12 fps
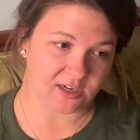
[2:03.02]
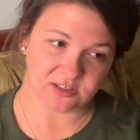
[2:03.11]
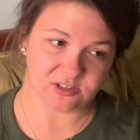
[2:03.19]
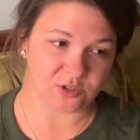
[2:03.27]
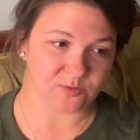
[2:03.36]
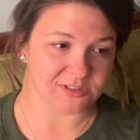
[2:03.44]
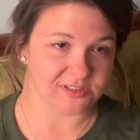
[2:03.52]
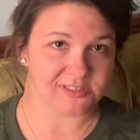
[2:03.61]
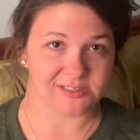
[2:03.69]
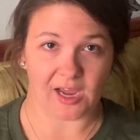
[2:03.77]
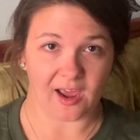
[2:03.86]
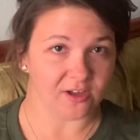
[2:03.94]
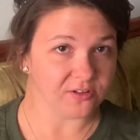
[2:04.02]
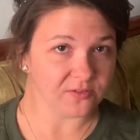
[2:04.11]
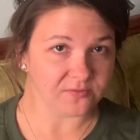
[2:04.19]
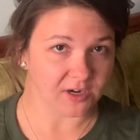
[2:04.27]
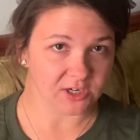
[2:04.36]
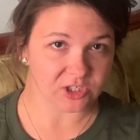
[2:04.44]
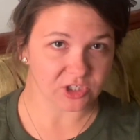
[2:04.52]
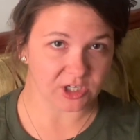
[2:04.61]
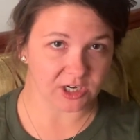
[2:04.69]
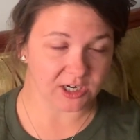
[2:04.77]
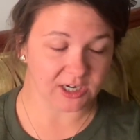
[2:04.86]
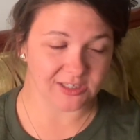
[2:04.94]
to do with the style of
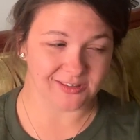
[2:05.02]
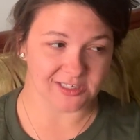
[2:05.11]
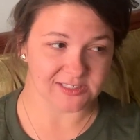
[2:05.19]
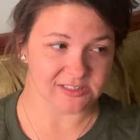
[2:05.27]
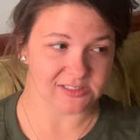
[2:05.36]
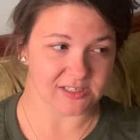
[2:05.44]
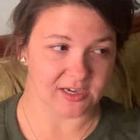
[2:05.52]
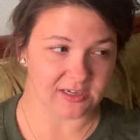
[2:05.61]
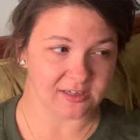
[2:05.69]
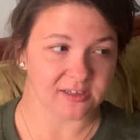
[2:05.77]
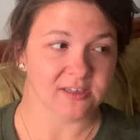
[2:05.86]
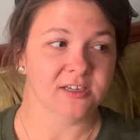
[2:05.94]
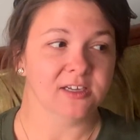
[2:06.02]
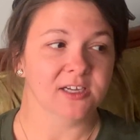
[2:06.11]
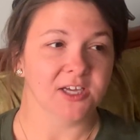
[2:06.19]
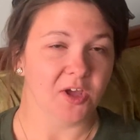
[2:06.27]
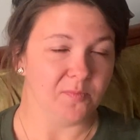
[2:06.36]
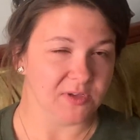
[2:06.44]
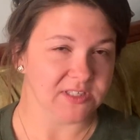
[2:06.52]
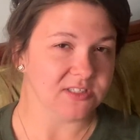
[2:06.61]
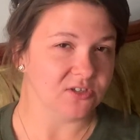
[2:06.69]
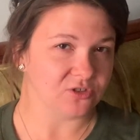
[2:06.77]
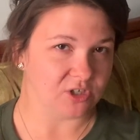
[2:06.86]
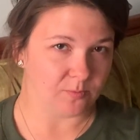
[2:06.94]
furniture unless it's like
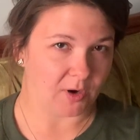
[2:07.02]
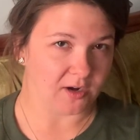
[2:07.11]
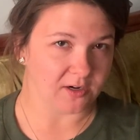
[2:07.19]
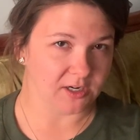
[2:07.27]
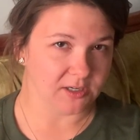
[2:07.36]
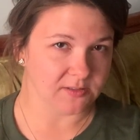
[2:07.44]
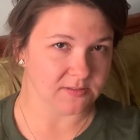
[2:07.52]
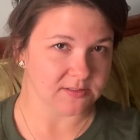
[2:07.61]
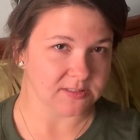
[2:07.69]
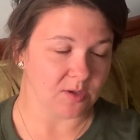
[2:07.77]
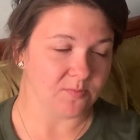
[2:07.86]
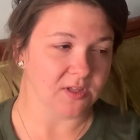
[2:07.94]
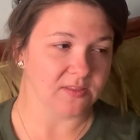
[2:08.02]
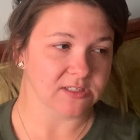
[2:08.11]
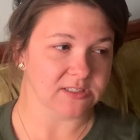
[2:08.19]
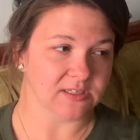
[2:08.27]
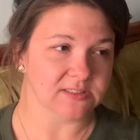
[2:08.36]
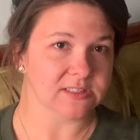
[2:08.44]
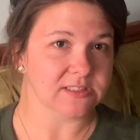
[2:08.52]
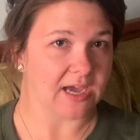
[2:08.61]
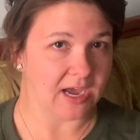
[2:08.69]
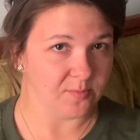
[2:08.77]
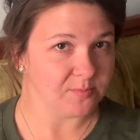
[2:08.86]
mid-century modern, something that tells the time